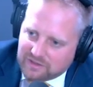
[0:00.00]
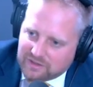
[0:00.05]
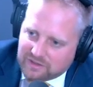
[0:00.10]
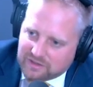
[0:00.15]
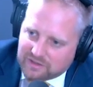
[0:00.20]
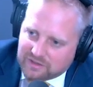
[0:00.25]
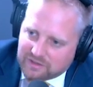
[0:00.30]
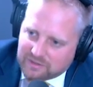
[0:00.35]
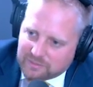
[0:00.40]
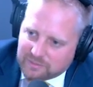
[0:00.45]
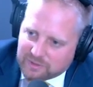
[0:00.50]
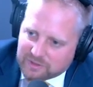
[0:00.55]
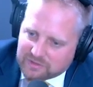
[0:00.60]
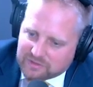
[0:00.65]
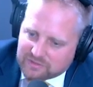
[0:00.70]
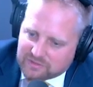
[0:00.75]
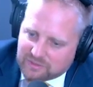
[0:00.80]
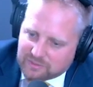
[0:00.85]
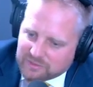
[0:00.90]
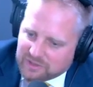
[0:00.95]
But
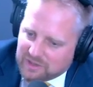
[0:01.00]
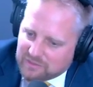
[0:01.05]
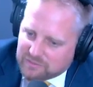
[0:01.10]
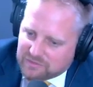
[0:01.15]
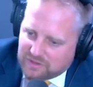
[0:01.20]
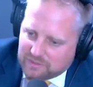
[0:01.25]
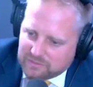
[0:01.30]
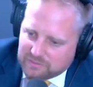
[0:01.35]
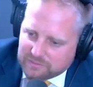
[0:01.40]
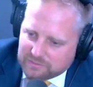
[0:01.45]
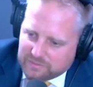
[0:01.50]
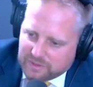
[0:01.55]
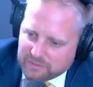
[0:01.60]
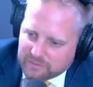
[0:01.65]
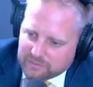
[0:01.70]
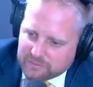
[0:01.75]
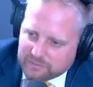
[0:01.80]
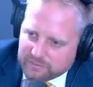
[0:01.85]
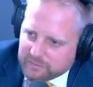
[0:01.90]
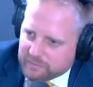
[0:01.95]
sometimes
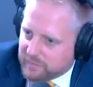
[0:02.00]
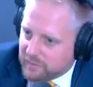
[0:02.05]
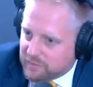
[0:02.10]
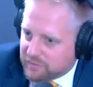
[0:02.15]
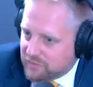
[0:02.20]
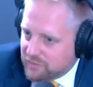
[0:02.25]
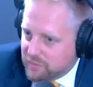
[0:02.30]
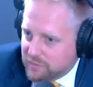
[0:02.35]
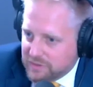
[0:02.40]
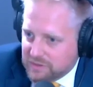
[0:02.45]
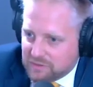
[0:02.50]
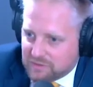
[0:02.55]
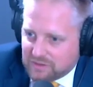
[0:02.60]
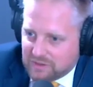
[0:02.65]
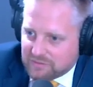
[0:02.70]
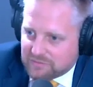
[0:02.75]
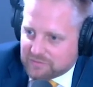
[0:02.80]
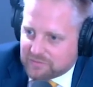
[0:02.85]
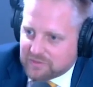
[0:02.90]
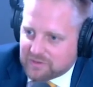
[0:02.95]
I'm also, we don't
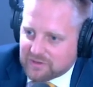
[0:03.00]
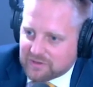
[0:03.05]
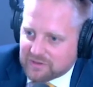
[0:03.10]
have a